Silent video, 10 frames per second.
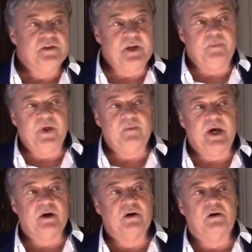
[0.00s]
Same thing
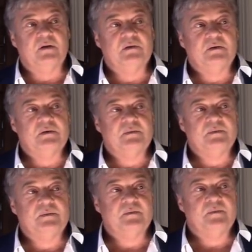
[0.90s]
medical,
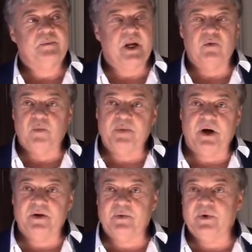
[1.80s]
but I won't
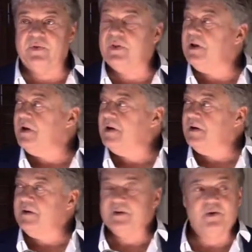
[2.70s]
bother with
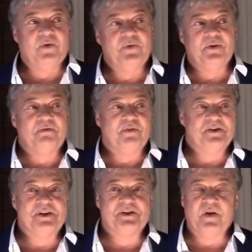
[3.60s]
going through the
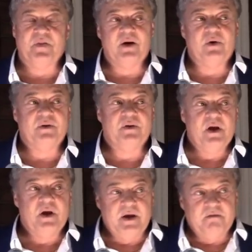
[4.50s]
forensics on that one.
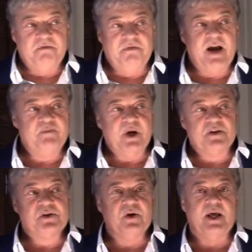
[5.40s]

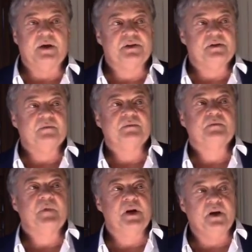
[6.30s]
$5 or less
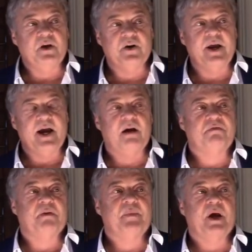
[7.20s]
in a year and a
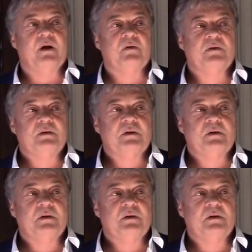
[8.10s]
half from now.